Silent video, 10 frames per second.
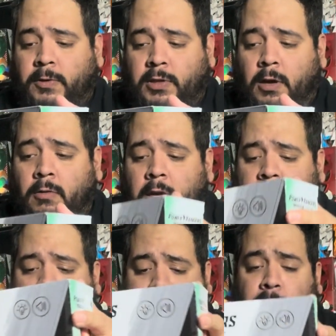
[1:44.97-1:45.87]
So,
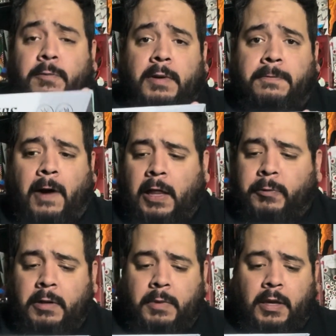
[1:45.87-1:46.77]
if you've been
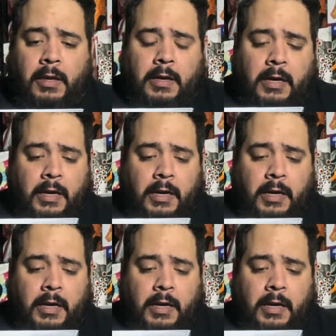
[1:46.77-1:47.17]
following me,